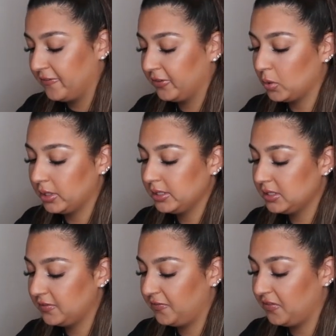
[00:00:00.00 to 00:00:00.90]

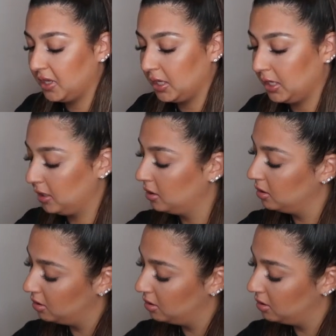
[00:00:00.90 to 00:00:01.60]
Florence Fig.